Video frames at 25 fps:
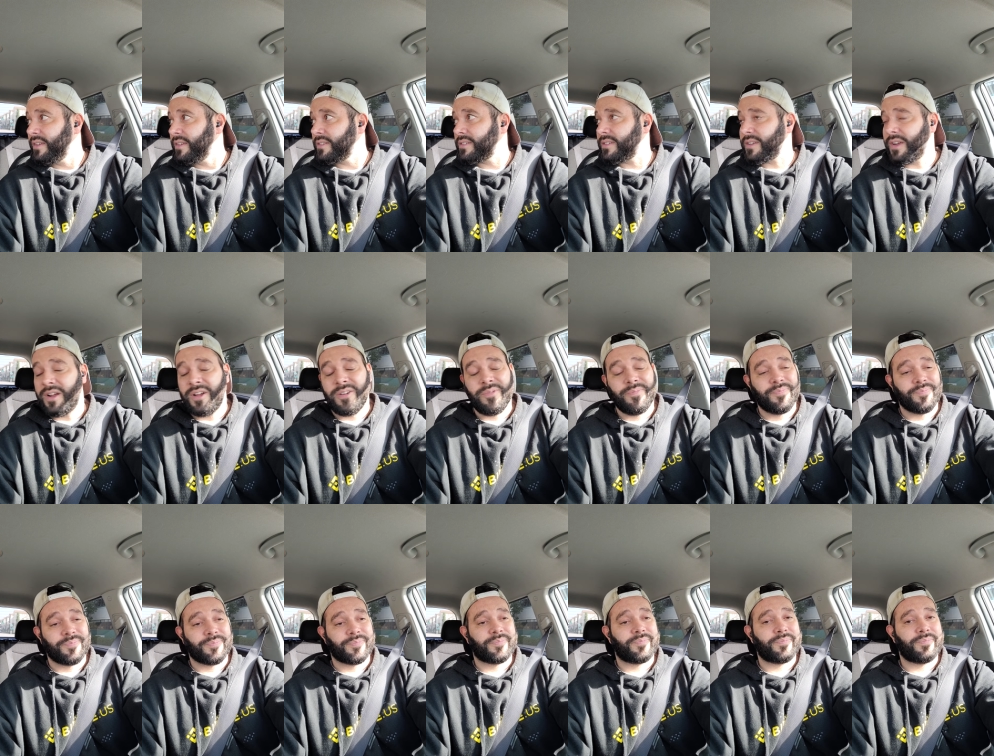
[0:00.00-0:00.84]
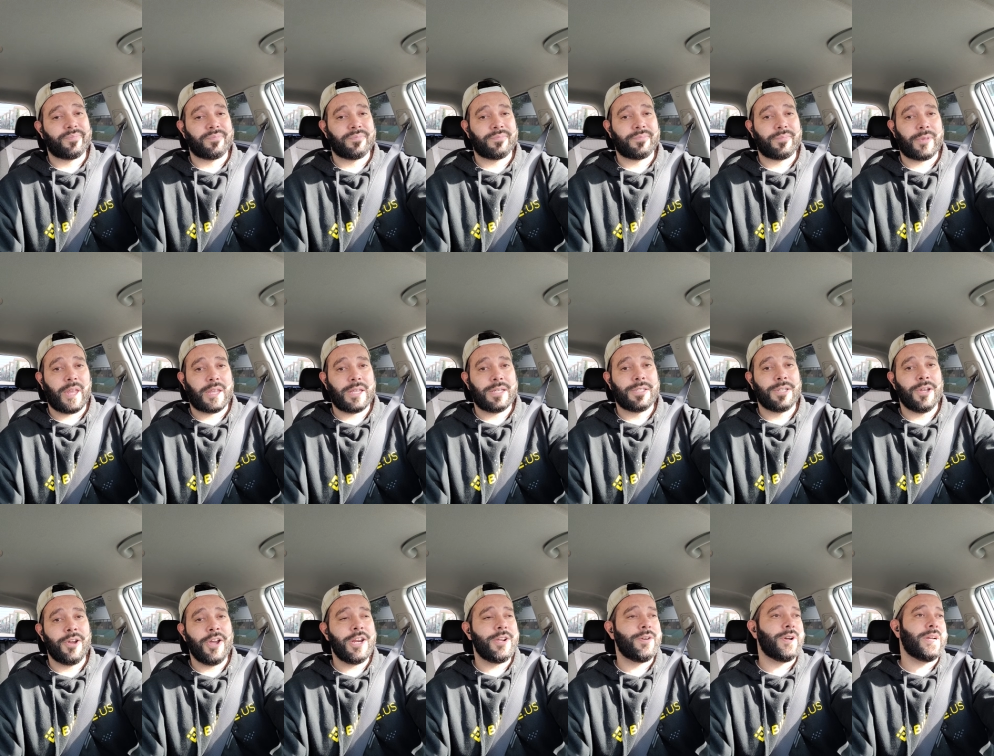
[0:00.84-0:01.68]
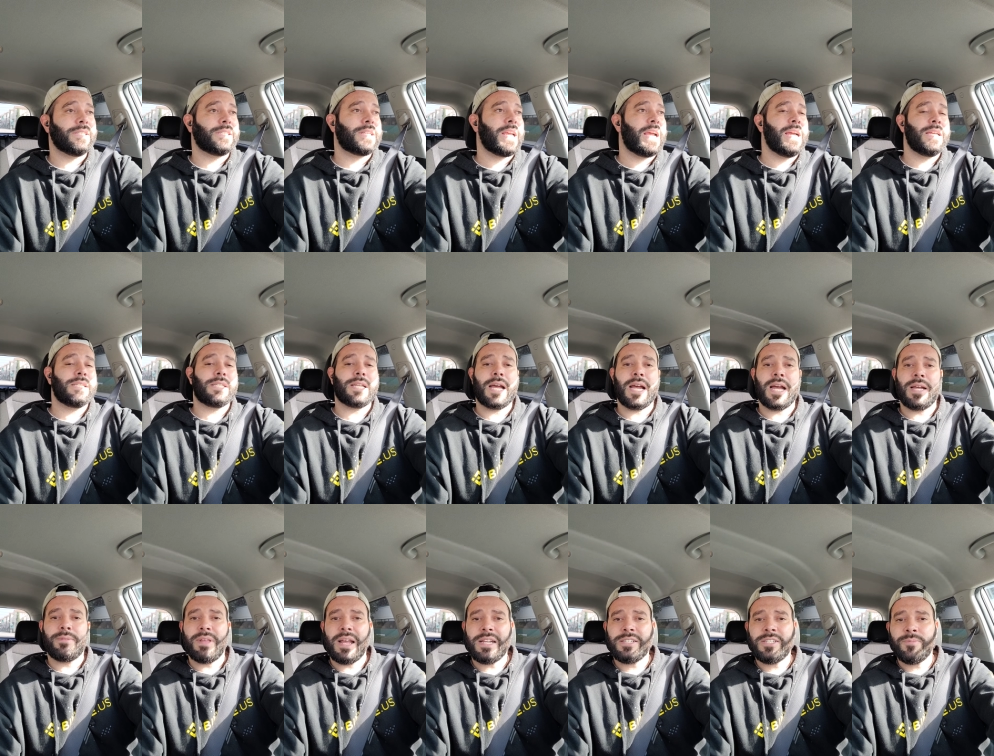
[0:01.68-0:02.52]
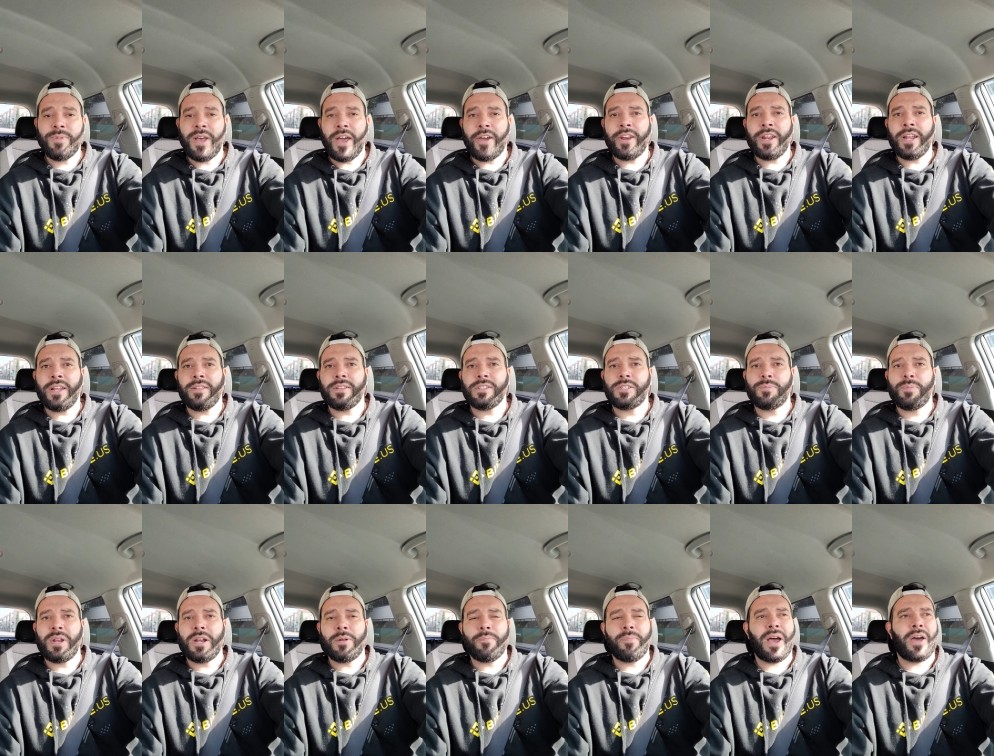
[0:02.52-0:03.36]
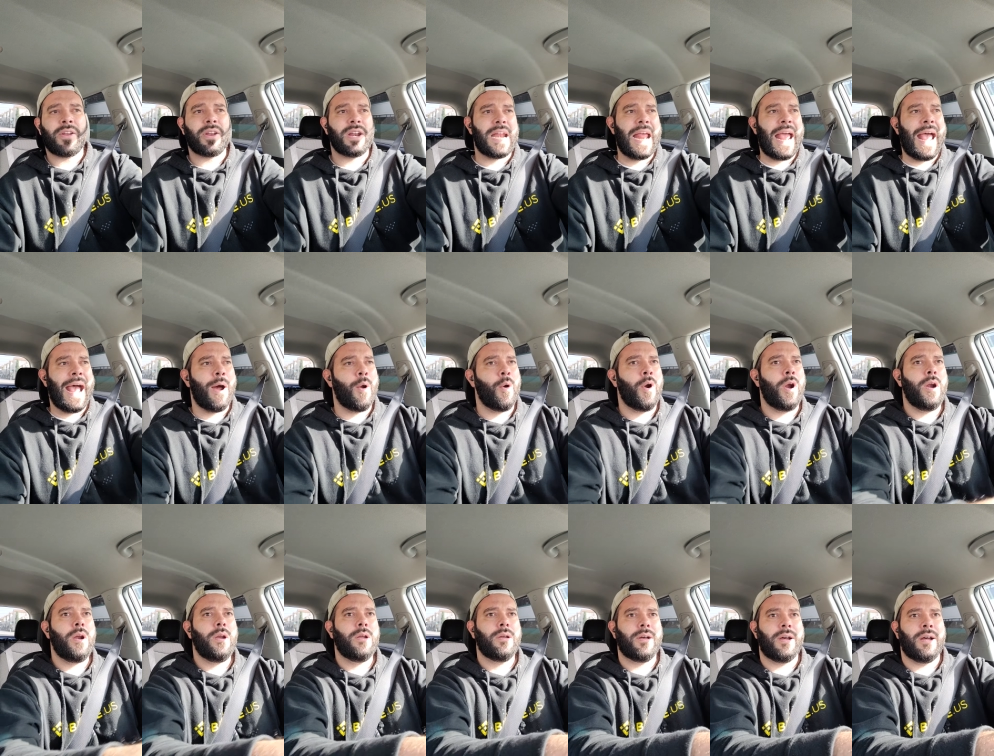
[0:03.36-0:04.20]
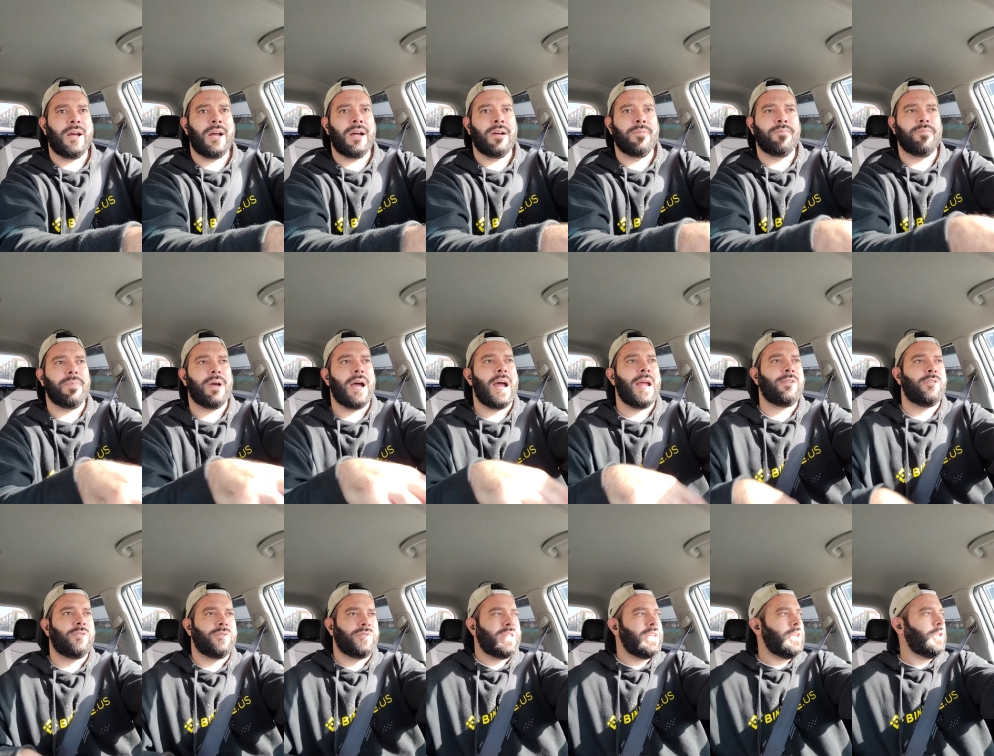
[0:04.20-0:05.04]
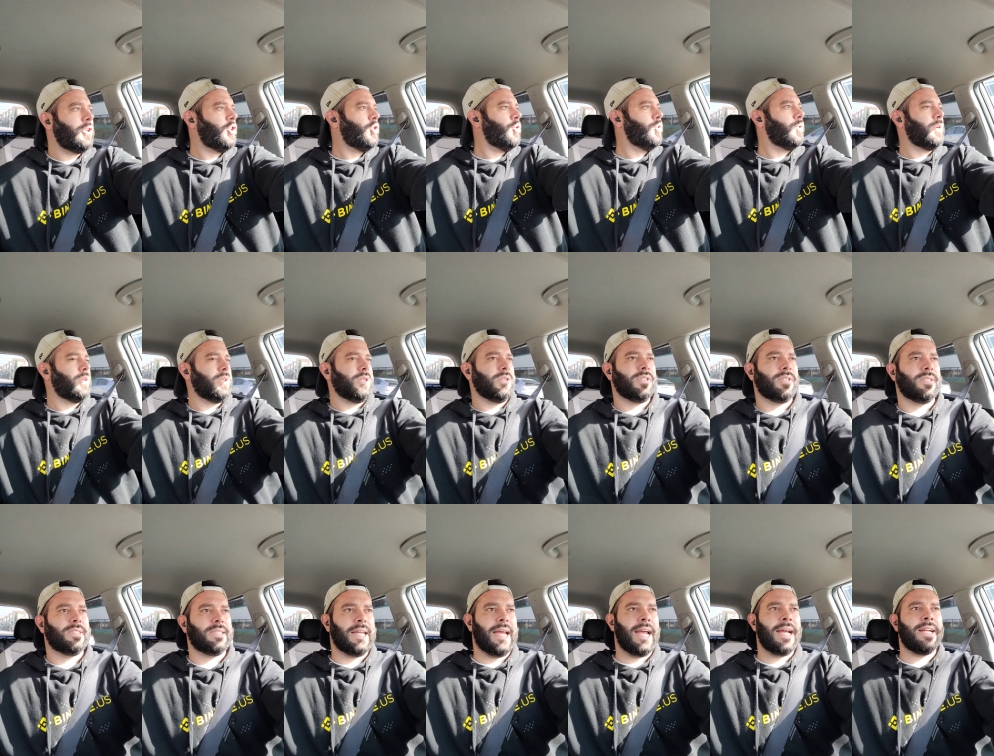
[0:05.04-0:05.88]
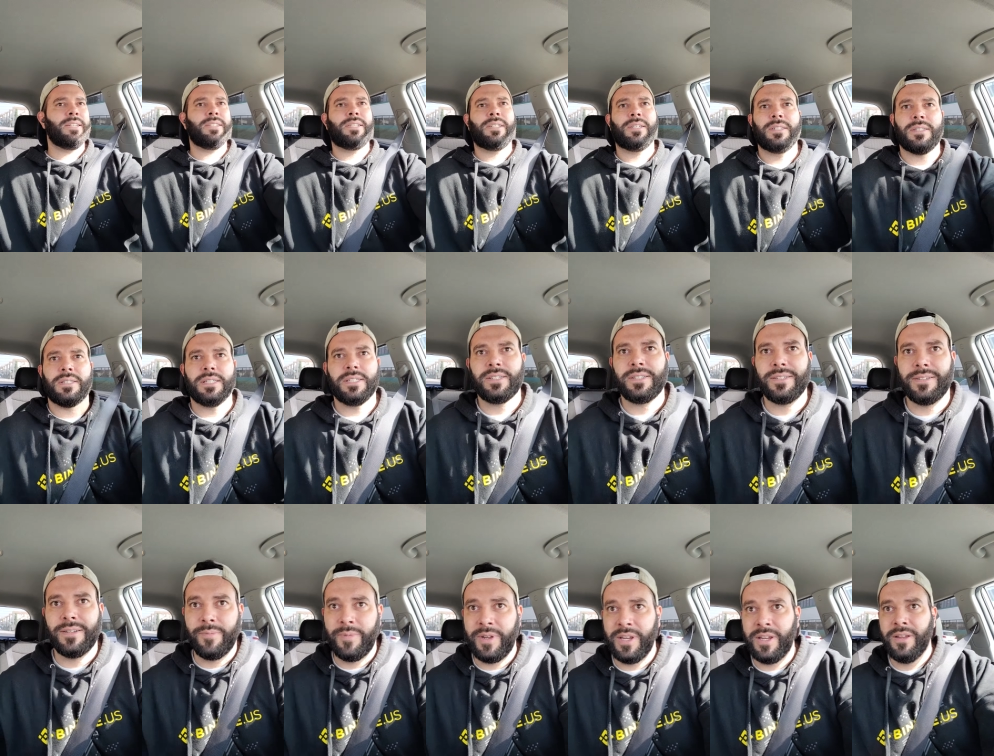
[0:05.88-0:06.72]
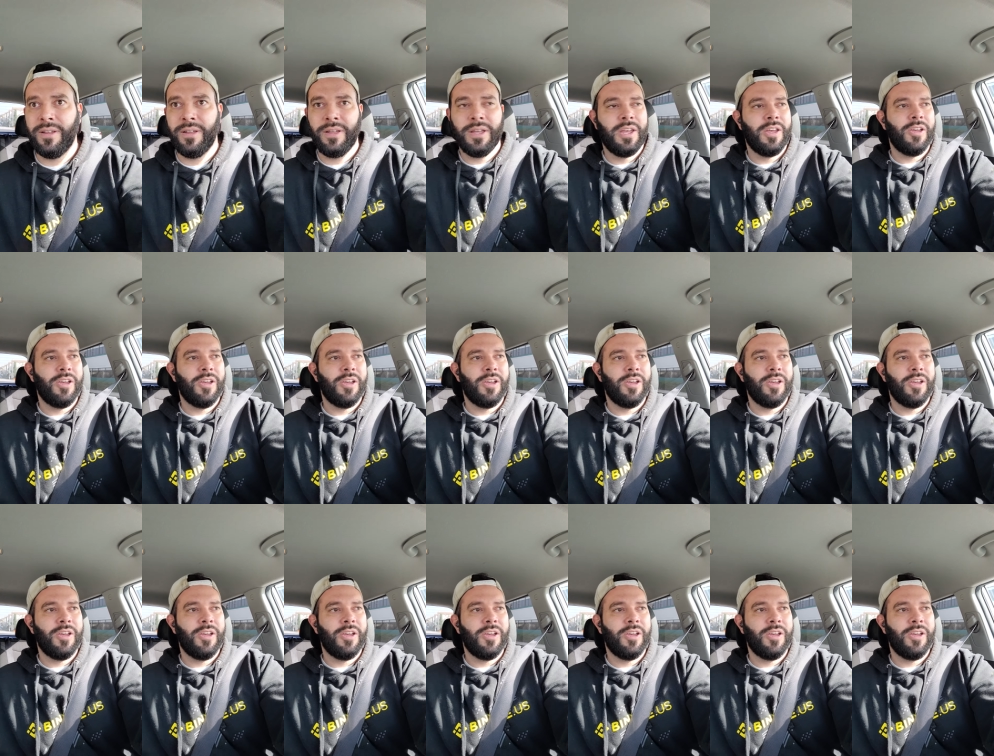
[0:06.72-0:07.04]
So, so anyways, guys, uh, that's about it. It's been about an hour. Uh, I don't think you could stand to listen to me